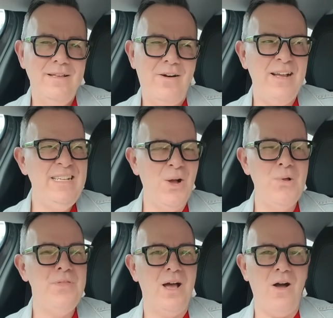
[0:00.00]
I
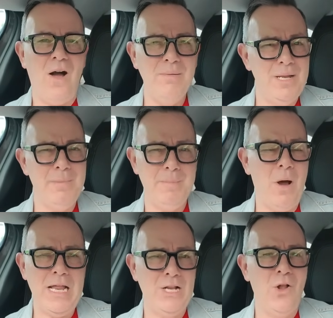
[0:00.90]
know that I'm going to be
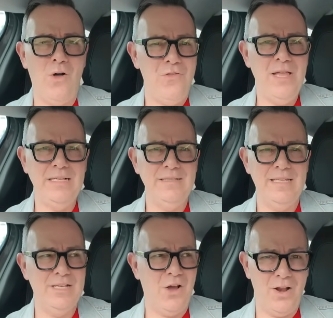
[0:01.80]
buying a lot of
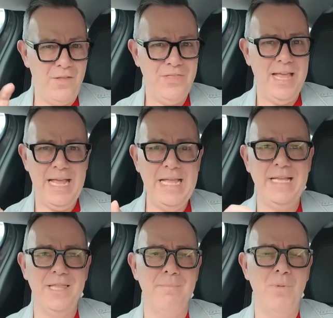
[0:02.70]
things in kind of the
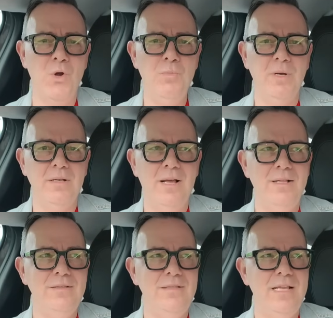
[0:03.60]
heat of the moment.
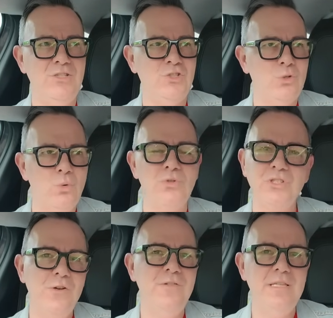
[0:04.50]
And there's
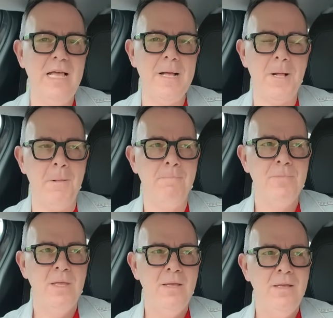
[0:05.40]
stores over there
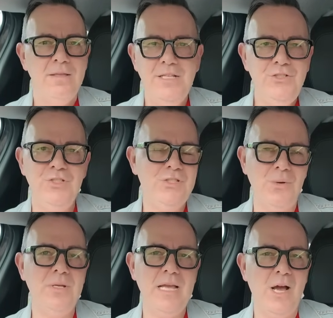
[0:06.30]
that you just
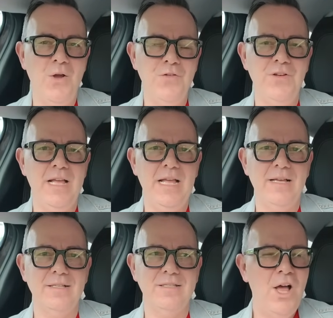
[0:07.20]
don't get over
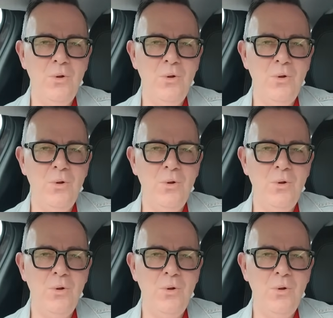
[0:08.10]
here.